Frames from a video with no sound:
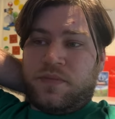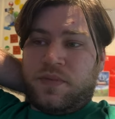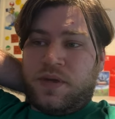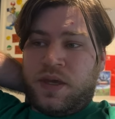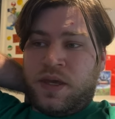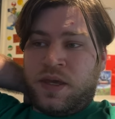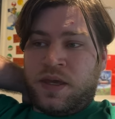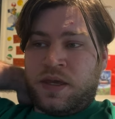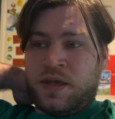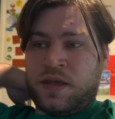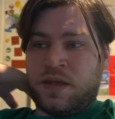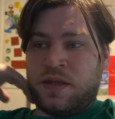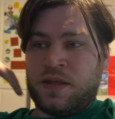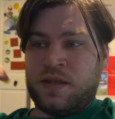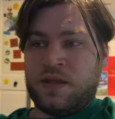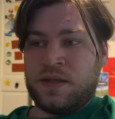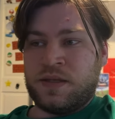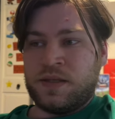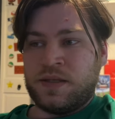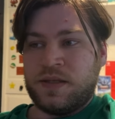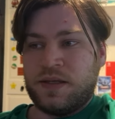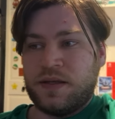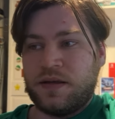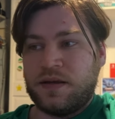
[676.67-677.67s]

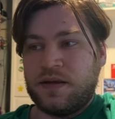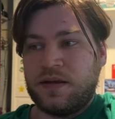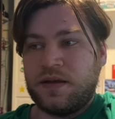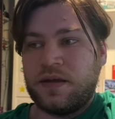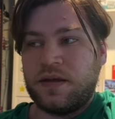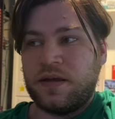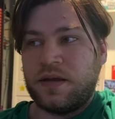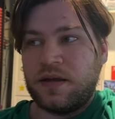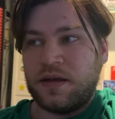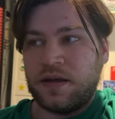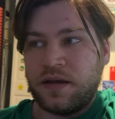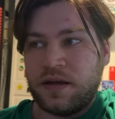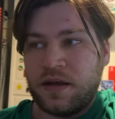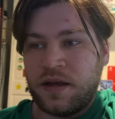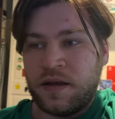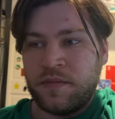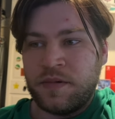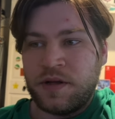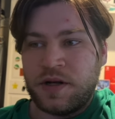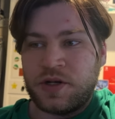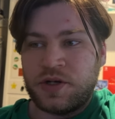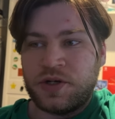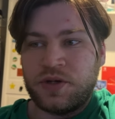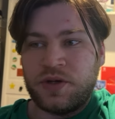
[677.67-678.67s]
And I'm
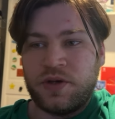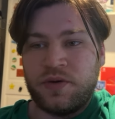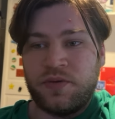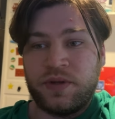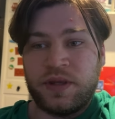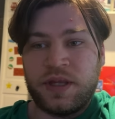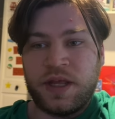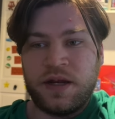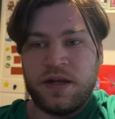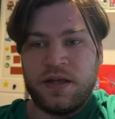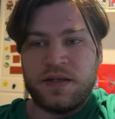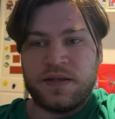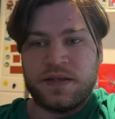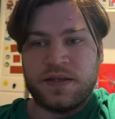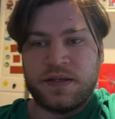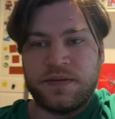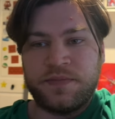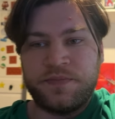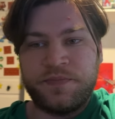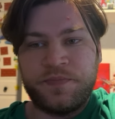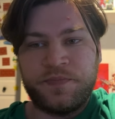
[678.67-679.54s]
going to show you what that is.